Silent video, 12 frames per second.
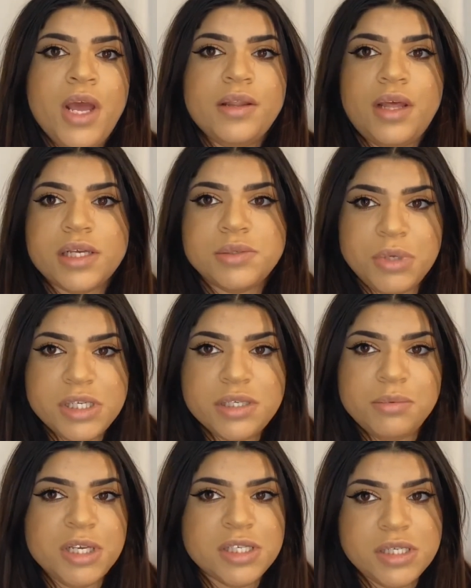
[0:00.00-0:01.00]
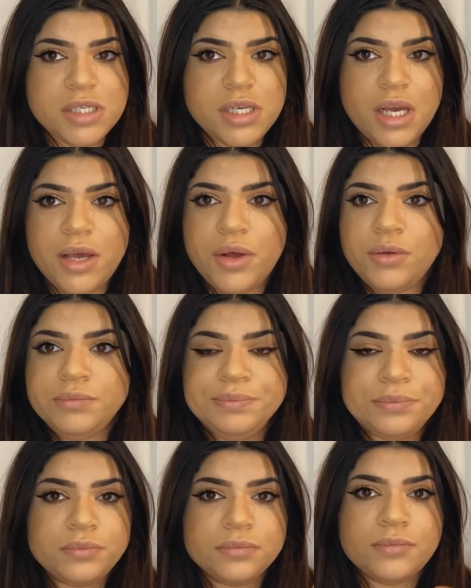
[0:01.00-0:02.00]
They explained to me in detail
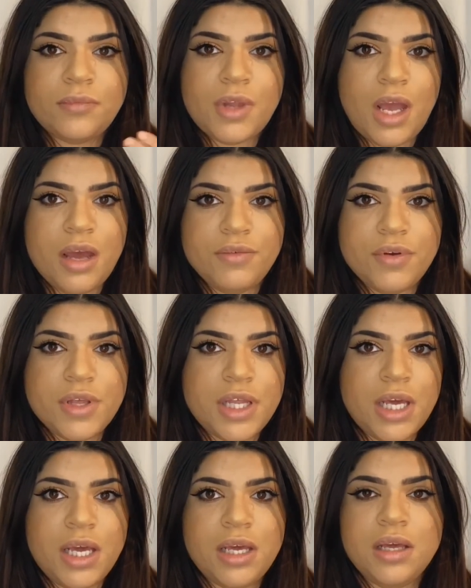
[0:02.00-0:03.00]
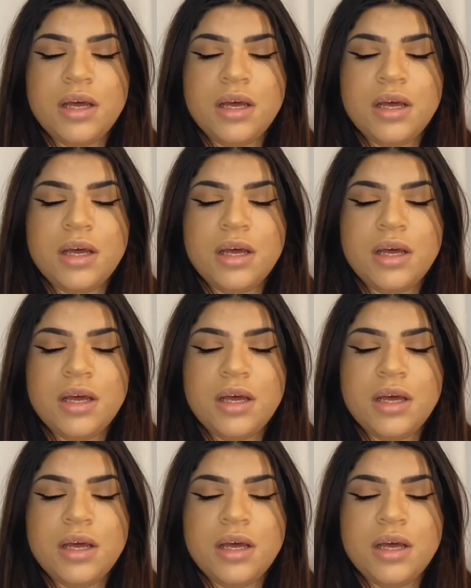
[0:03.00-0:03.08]
everything,